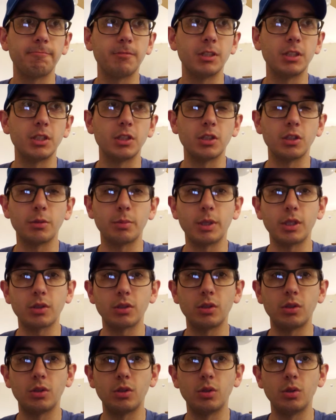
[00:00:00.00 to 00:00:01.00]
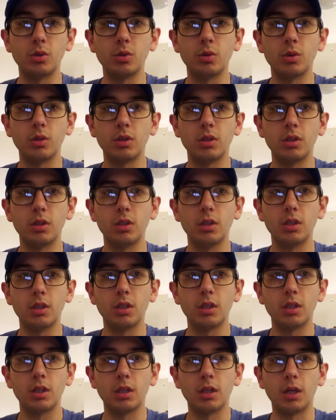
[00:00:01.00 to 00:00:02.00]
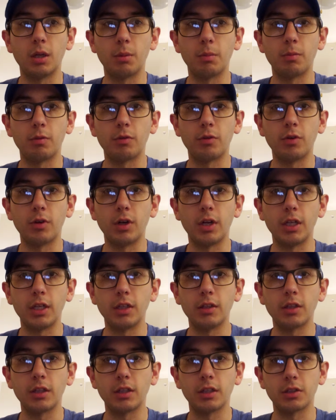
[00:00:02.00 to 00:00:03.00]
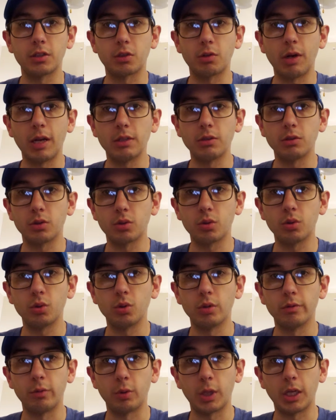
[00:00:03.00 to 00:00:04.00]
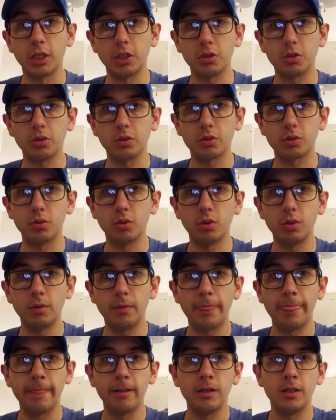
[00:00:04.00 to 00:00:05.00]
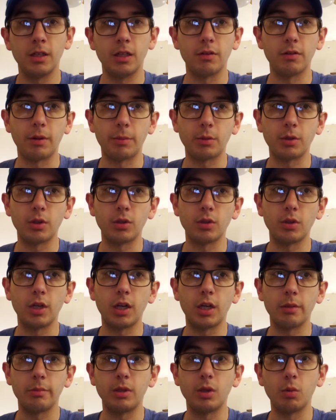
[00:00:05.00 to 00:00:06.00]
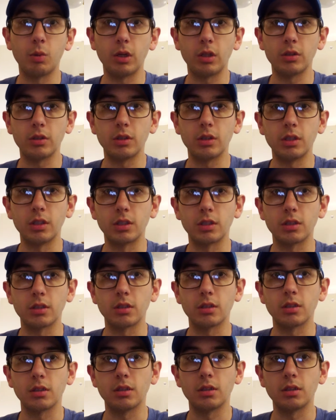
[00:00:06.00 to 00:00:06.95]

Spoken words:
This is especially true for anything that's graduate school or vocational school. If I'm going to learn how to be a welder, it's